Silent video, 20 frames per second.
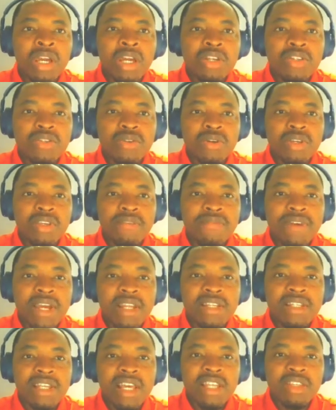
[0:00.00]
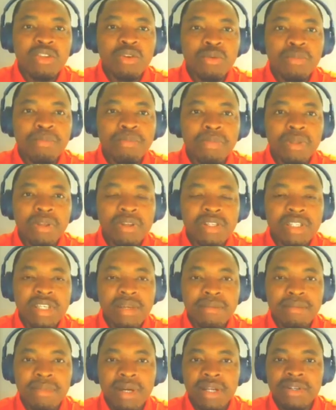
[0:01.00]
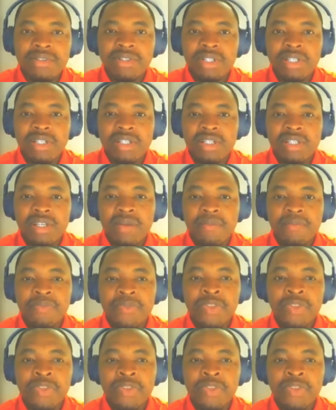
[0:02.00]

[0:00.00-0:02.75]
So if I decide to plot a matrix,